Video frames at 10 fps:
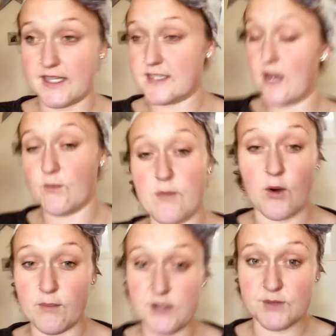Now, on
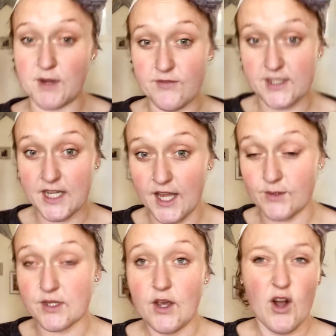most of my videos,
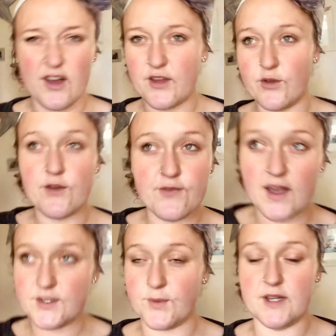I think on the
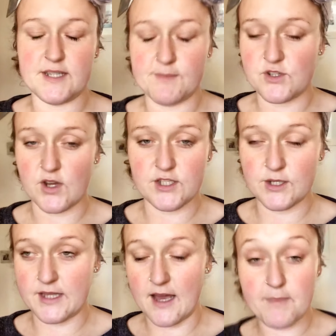first one I demonstrated doing that,